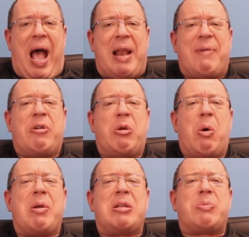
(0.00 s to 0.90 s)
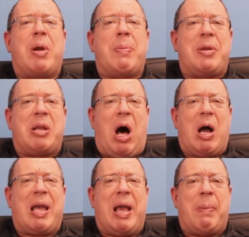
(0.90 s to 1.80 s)
And if you notice what I've been
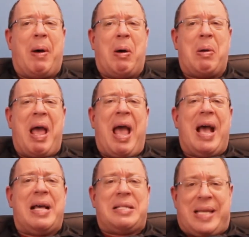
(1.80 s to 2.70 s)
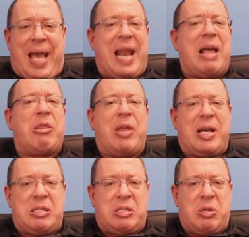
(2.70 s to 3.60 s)
talking about, it's getting
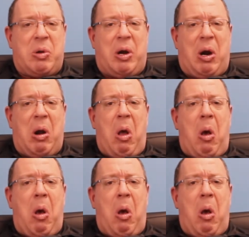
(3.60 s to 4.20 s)
things sooner.